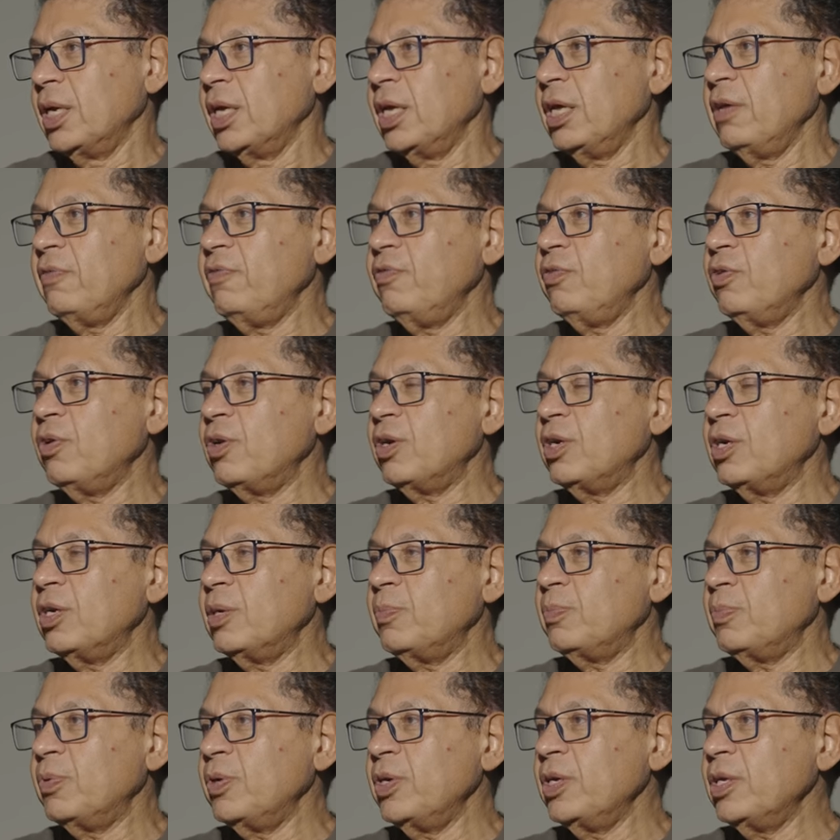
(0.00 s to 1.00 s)
If you are at a
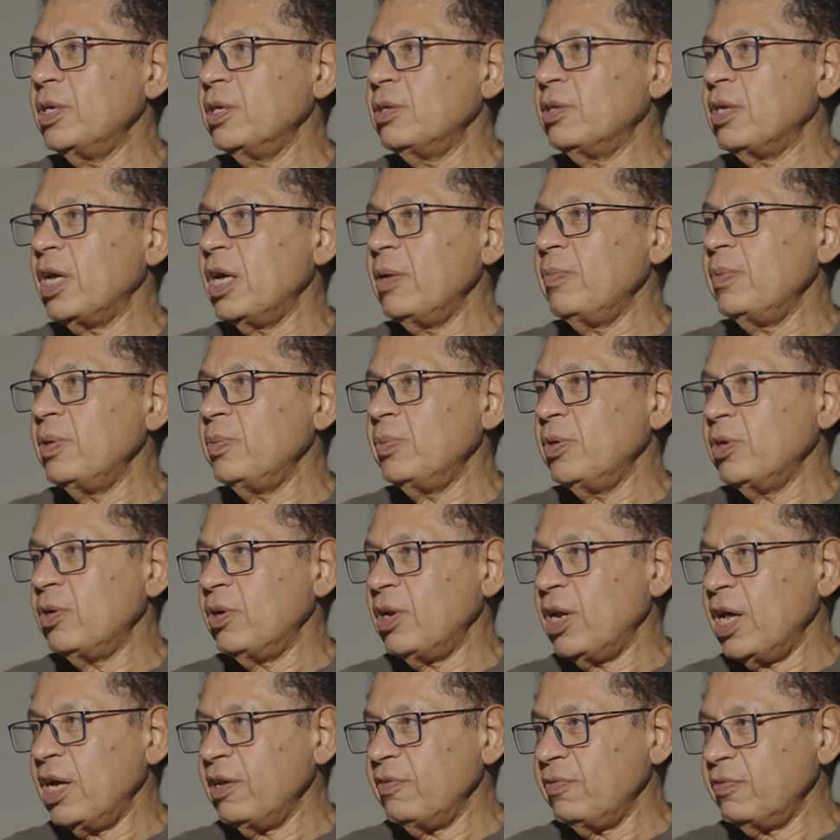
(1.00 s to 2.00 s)
point, time in your
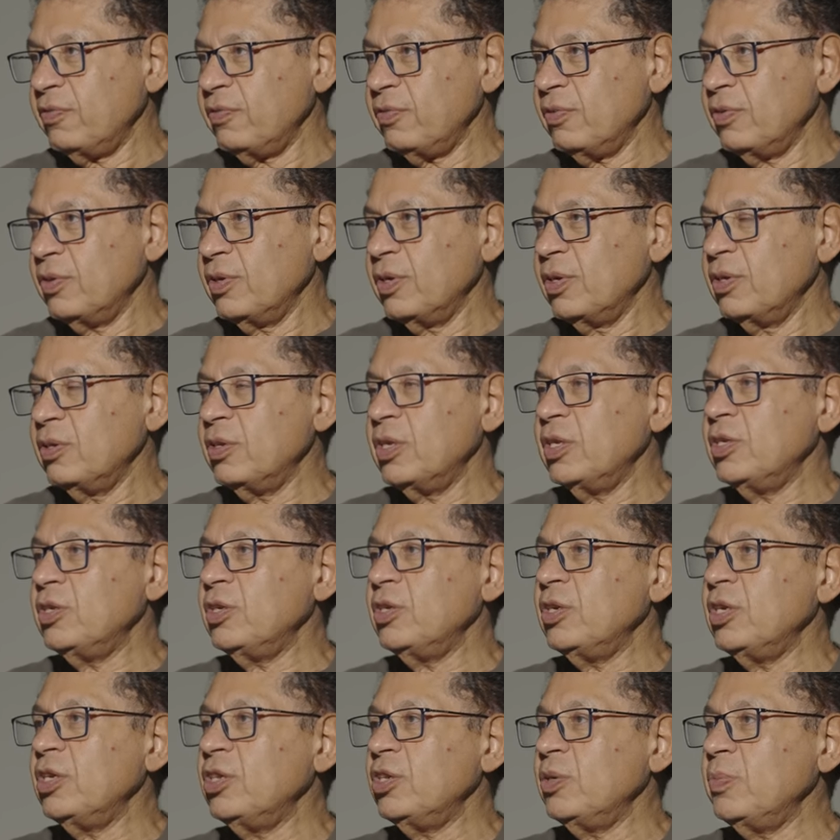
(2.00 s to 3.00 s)
life that
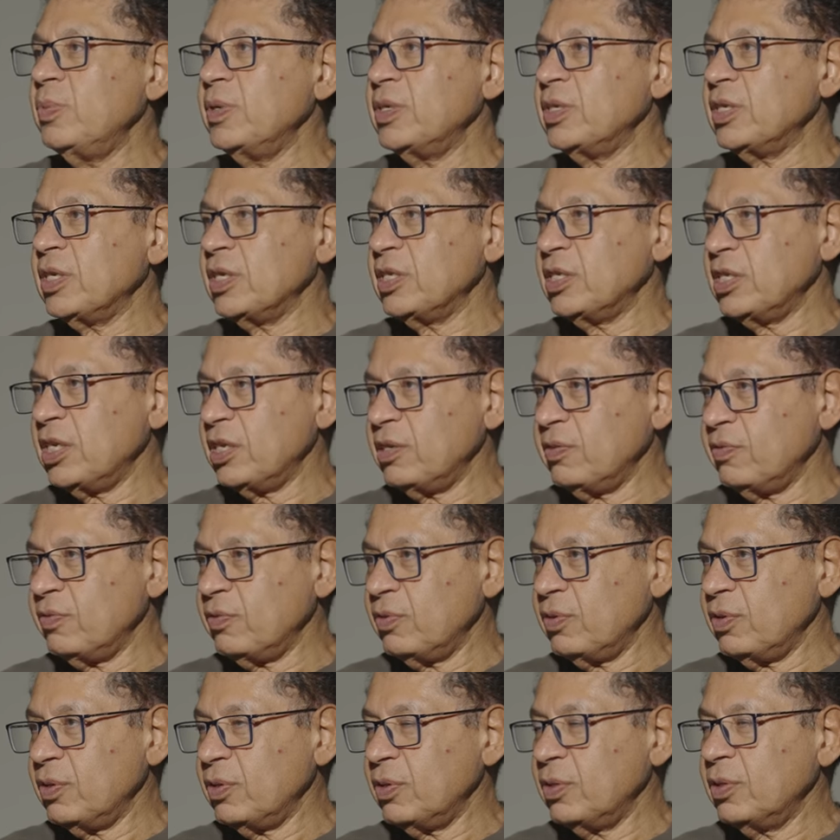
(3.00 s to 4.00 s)
you need to be
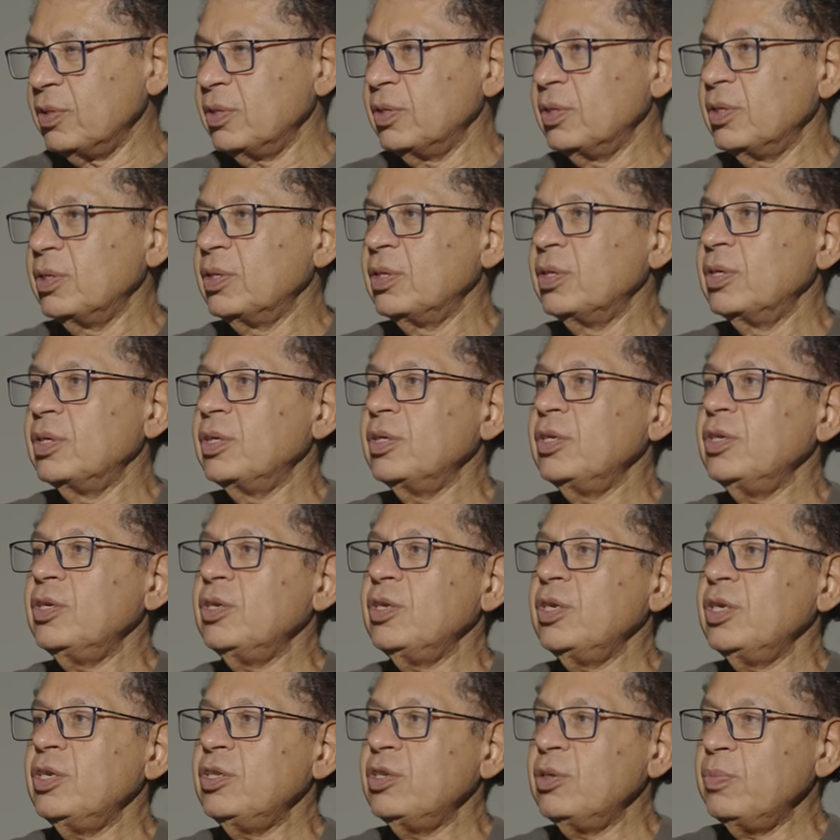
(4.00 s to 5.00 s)
successful,
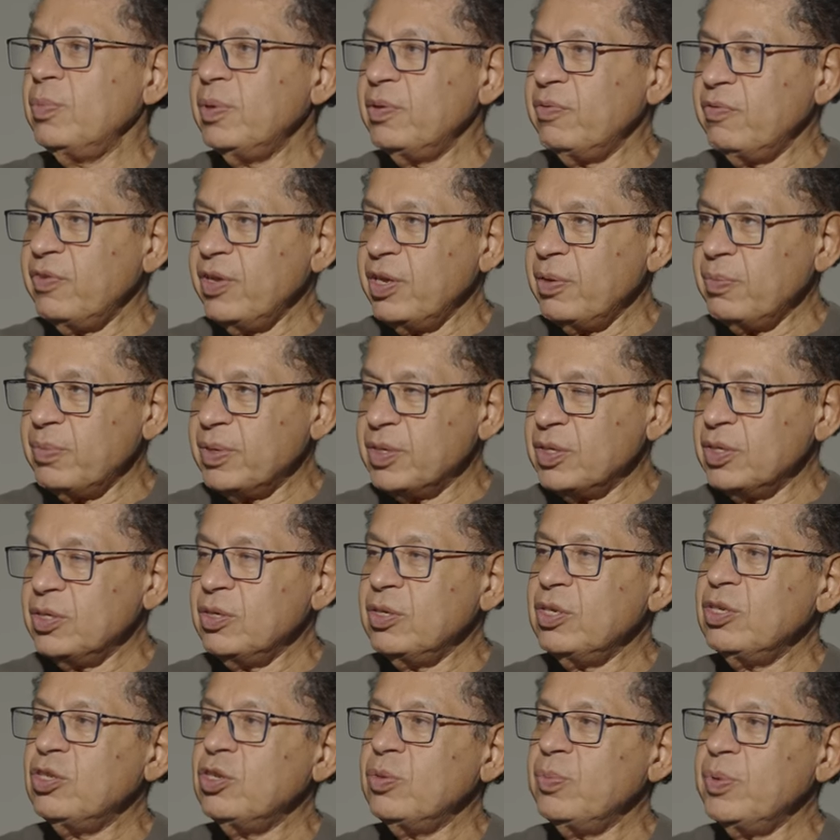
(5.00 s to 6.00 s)
you need to be famous,
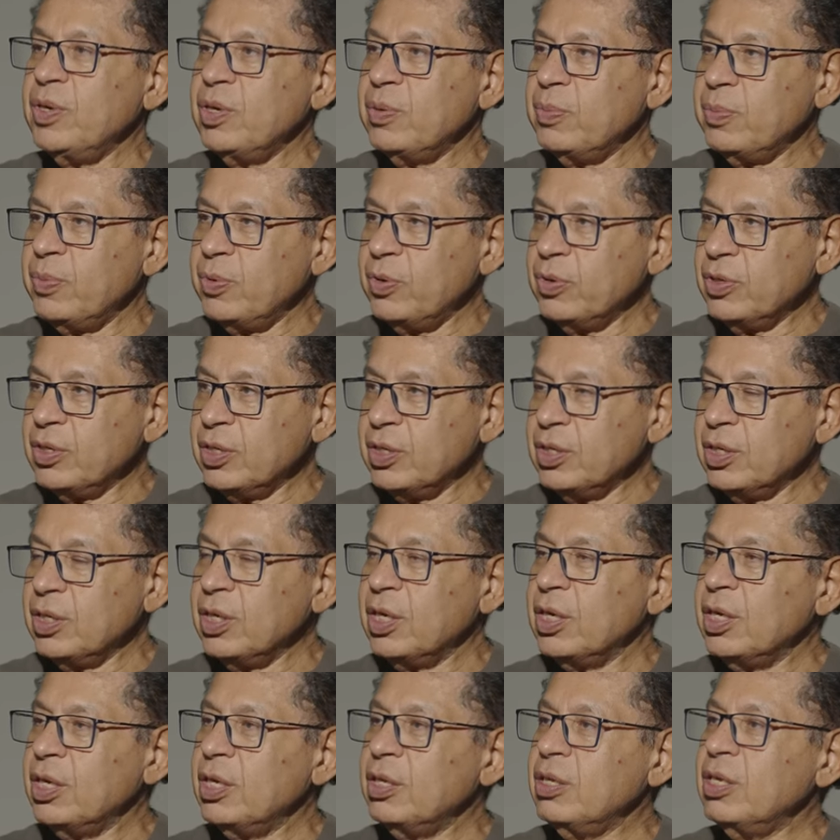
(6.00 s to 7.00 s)
you need to be important,
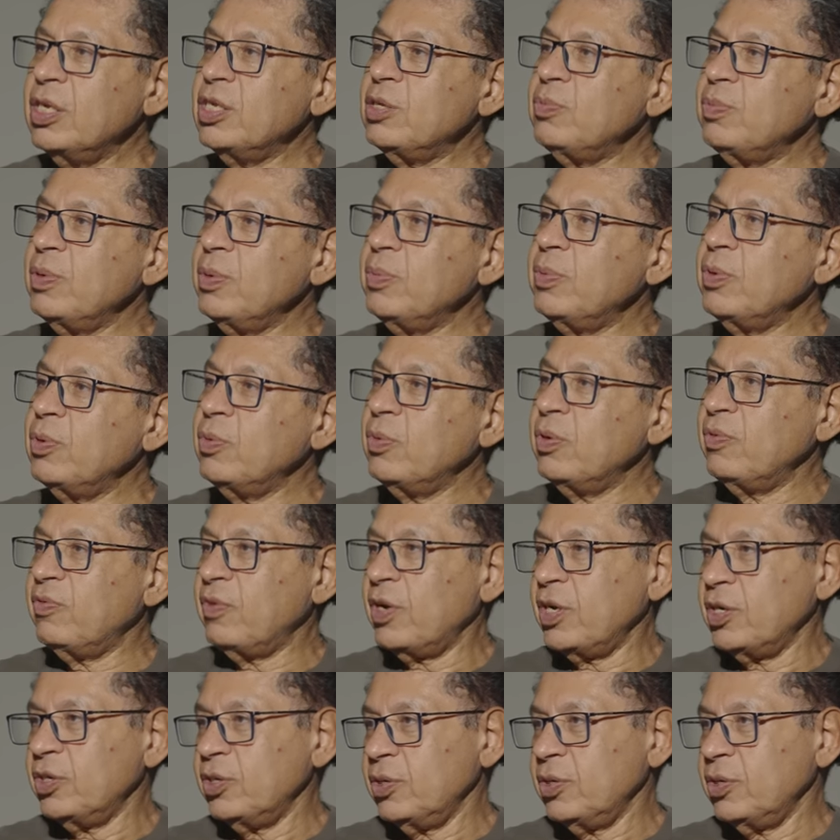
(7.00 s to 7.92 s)
these people will find